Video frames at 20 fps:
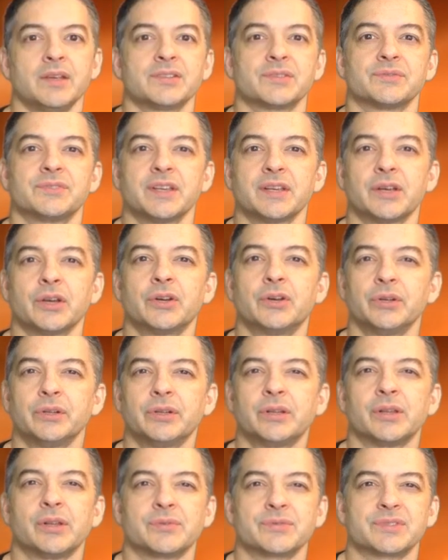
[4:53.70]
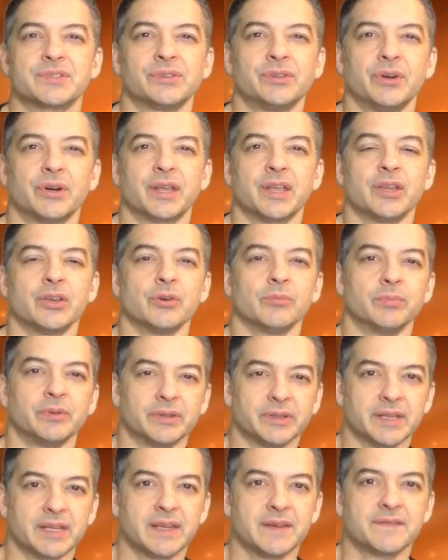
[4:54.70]
So take a good close look at your
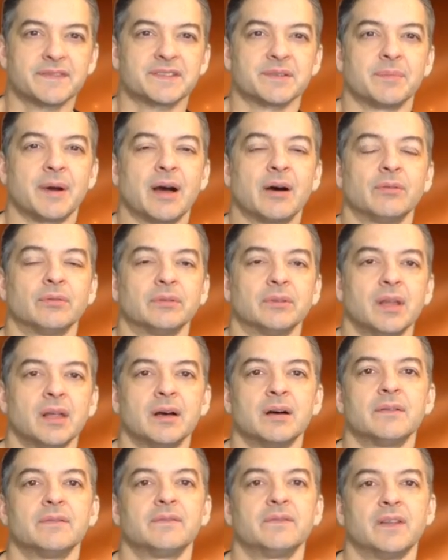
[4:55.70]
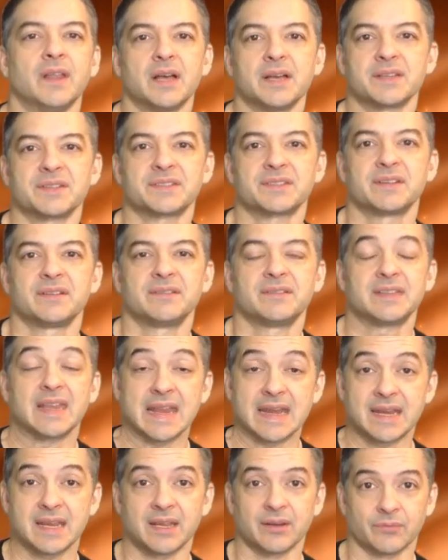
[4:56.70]
beliefs about love, lust,
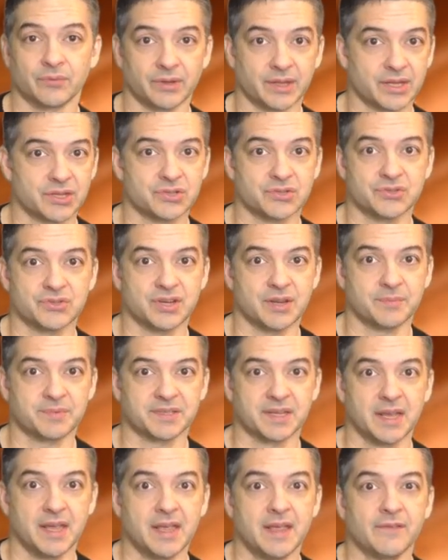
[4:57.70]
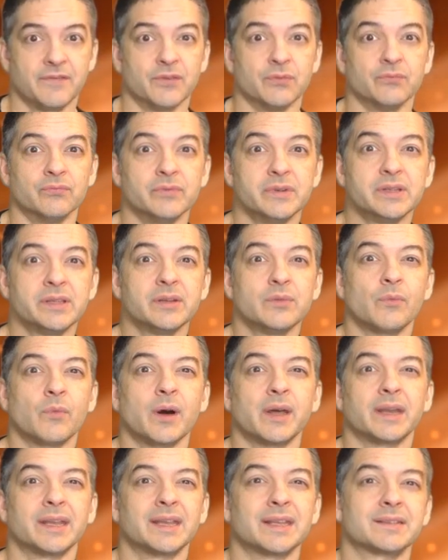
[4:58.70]
dating, and relationships. If you really
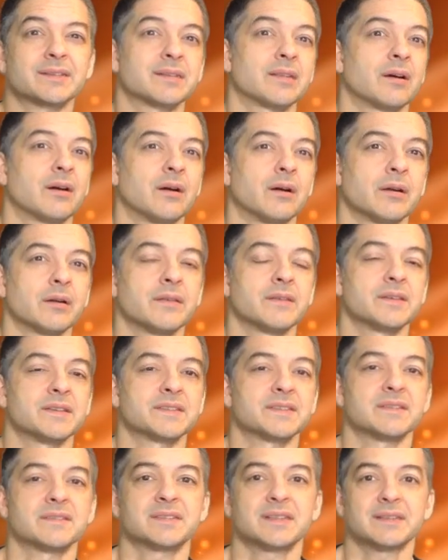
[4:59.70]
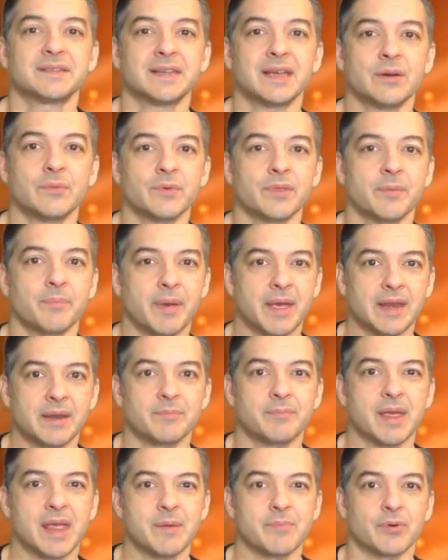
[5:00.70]
want to get to the heart of this, sit down with a pen
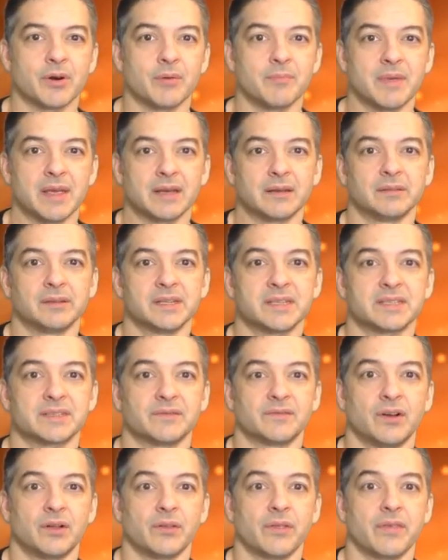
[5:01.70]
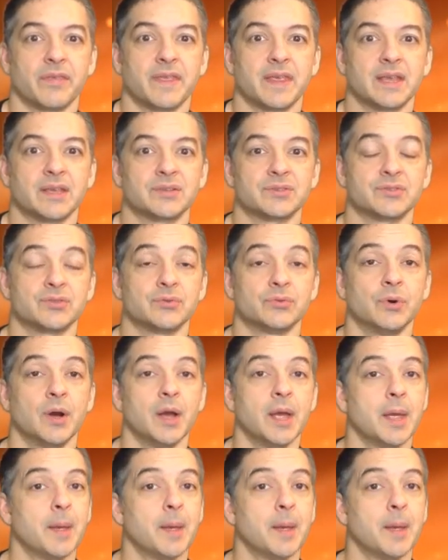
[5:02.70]
and paper and make a list of all the things you